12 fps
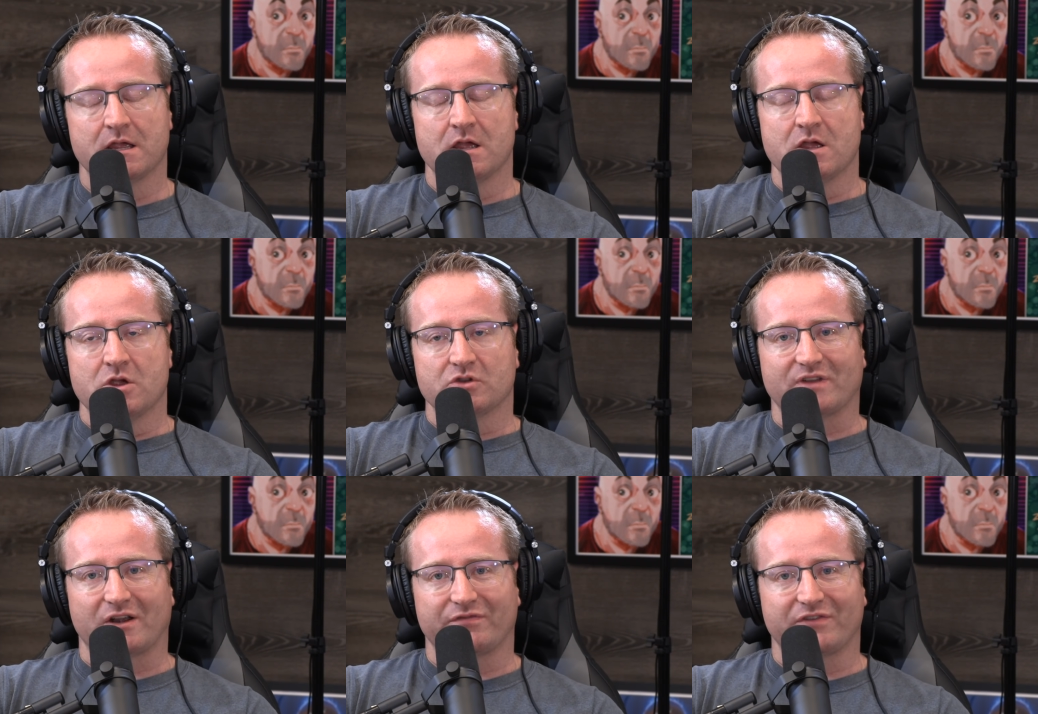Speaker 1: So I
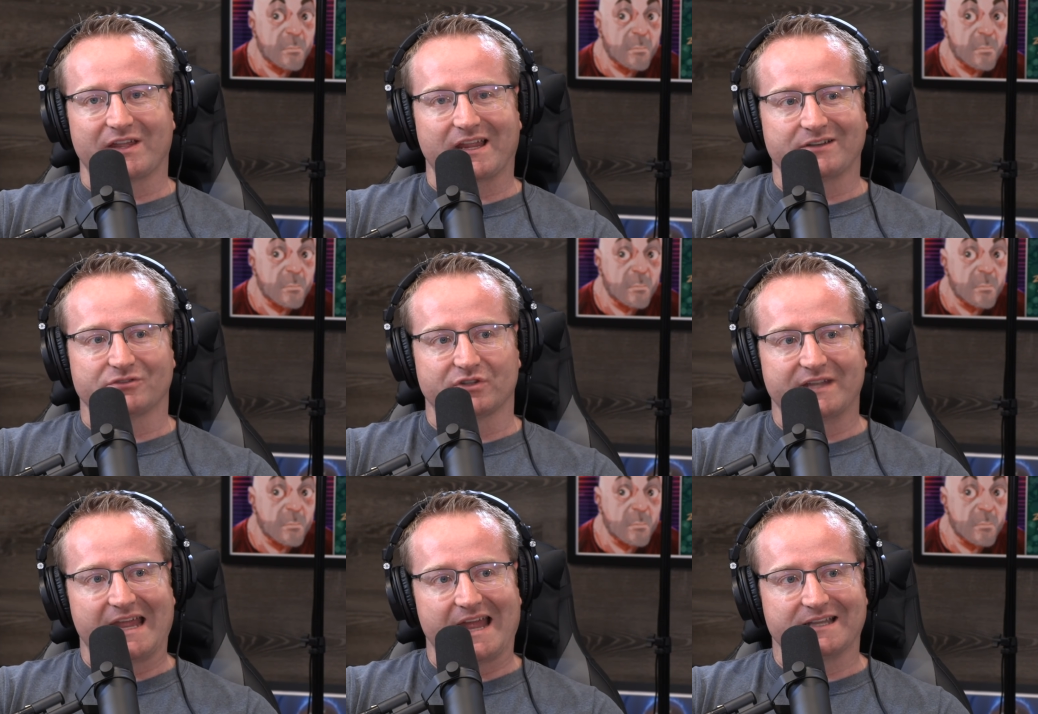don't feel like I really
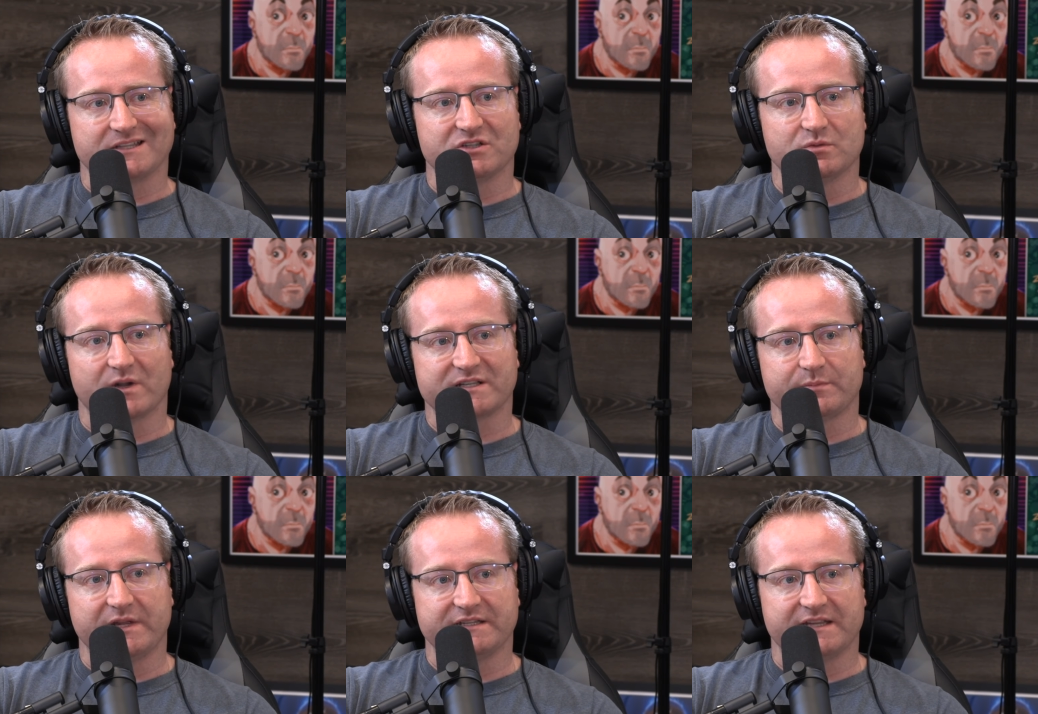had too much
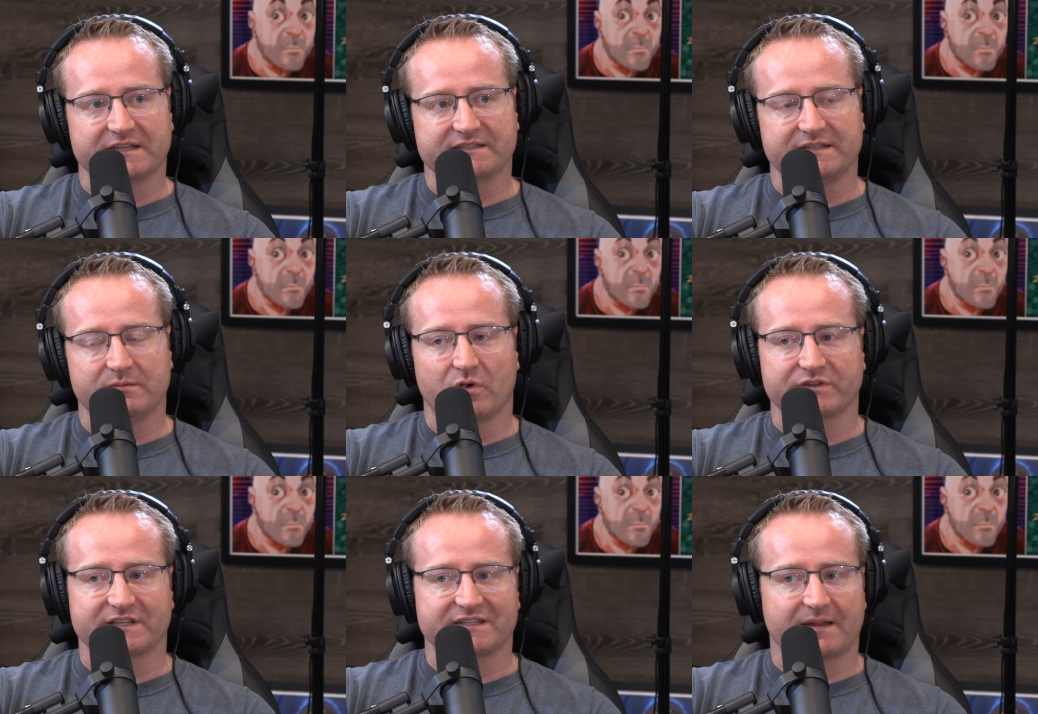PTSD. Most of the
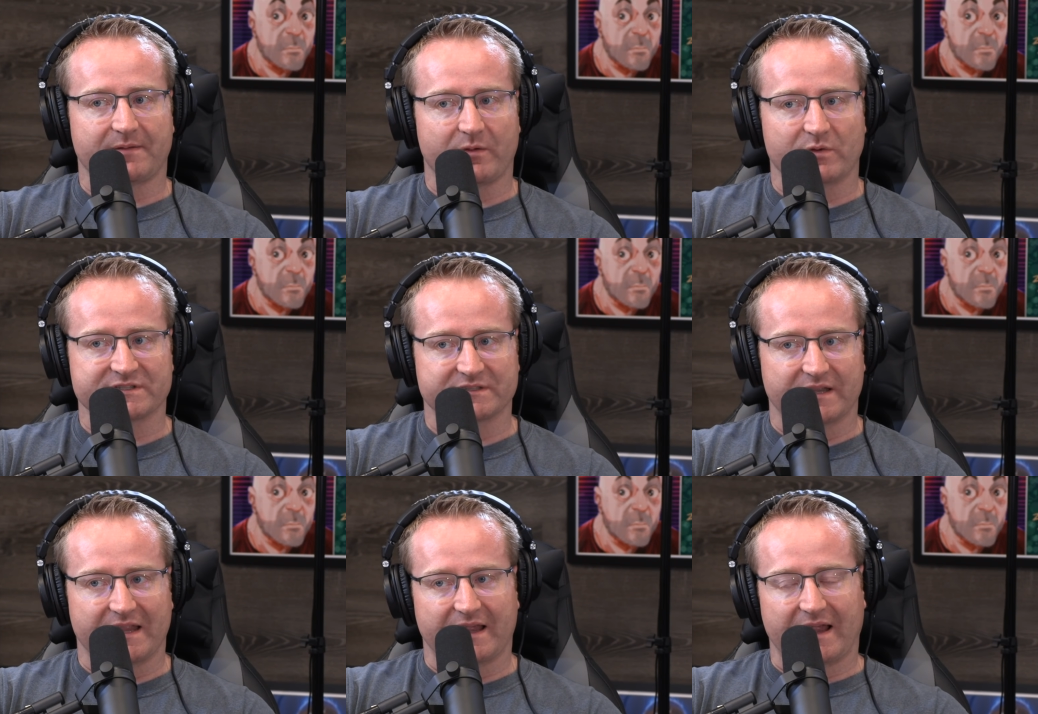time I wasn't
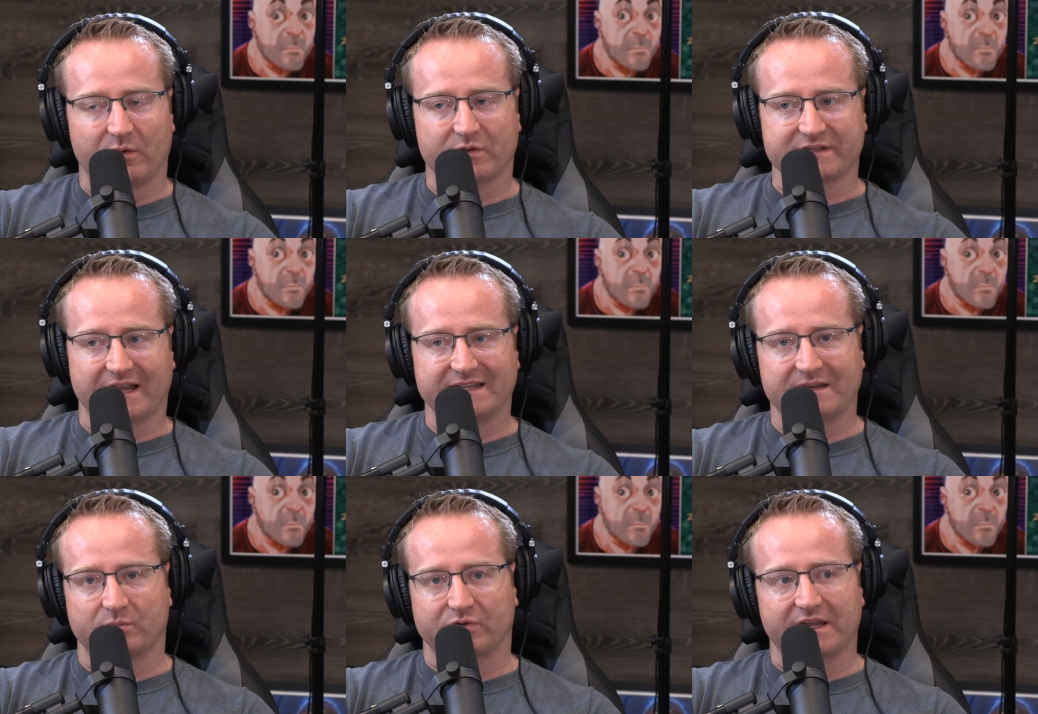I was I didn't
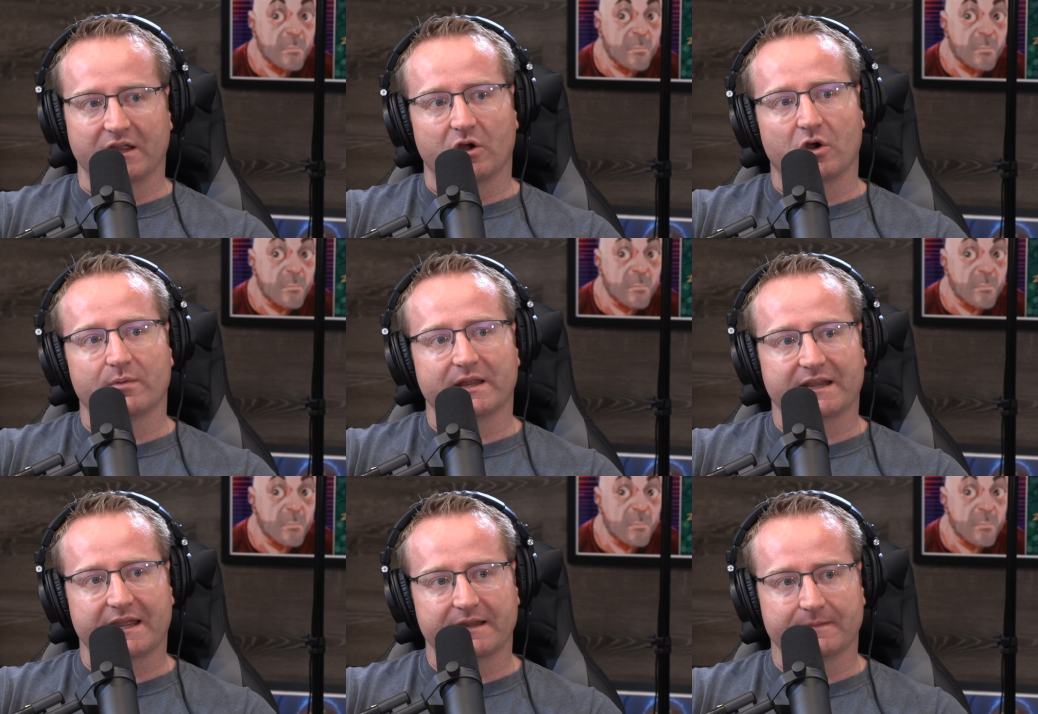bring it home at
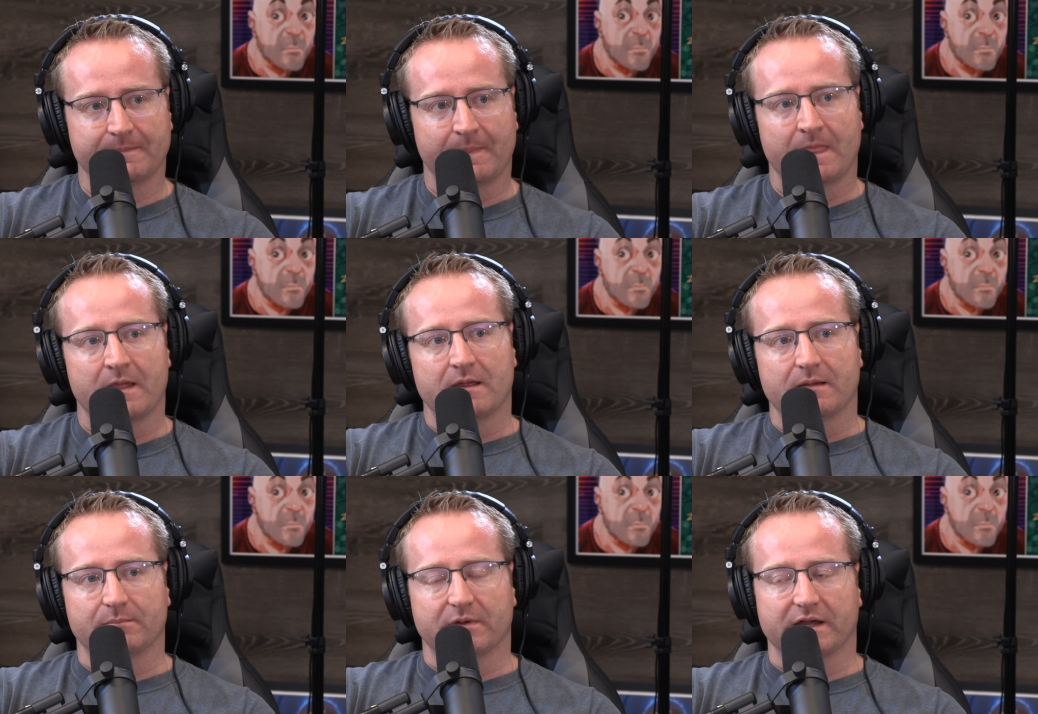night.
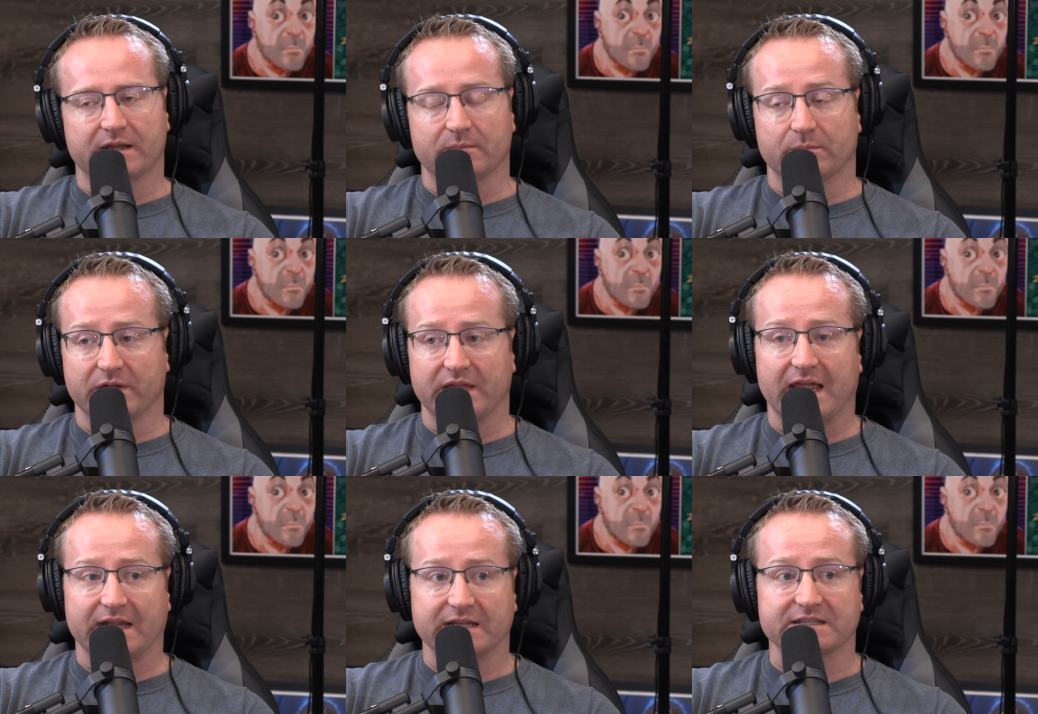But but yeah, it
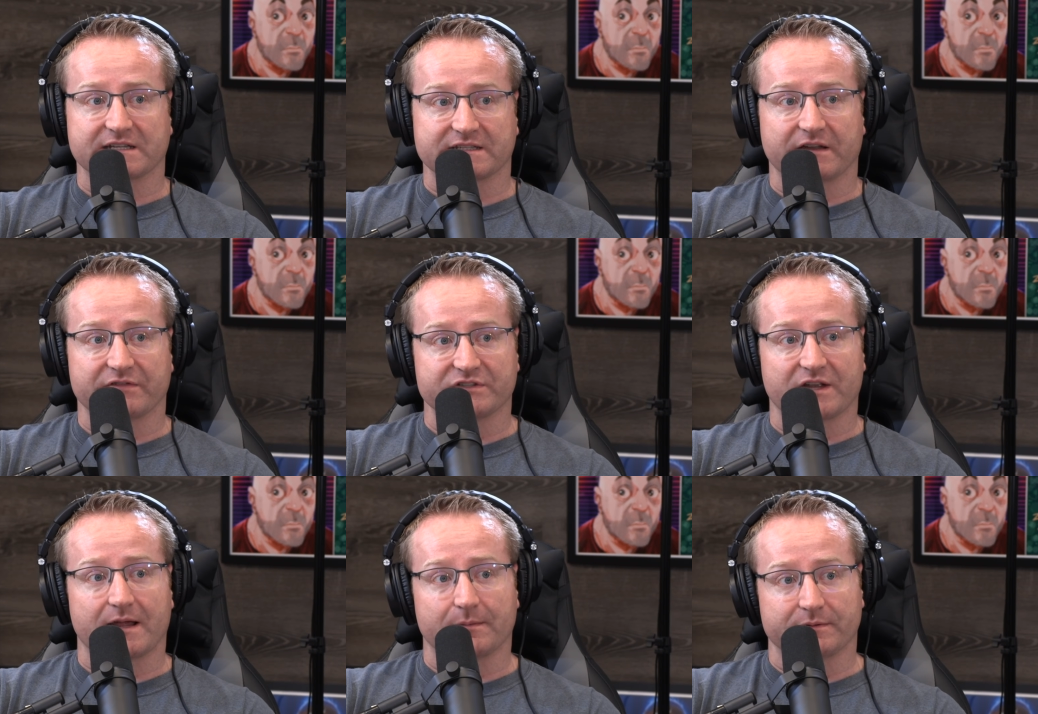is a tough job.